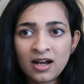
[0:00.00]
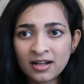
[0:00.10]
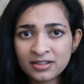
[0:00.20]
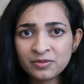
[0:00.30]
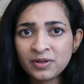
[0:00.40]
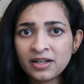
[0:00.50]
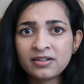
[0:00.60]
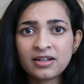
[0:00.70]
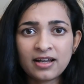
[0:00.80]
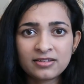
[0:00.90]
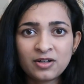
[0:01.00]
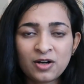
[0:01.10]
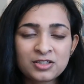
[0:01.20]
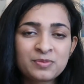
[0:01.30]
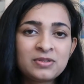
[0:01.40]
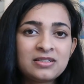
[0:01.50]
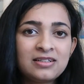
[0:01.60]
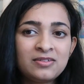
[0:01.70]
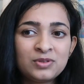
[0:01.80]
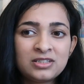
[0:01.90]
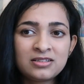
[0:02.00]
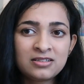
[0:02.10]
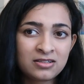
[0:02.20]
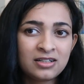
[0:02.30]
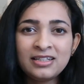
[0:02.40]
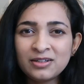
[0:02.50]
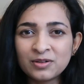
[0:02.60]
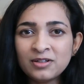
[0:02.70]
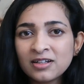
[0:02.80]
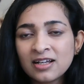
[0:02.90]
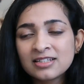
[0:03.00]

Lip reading: underwear at the hospital, which is really good.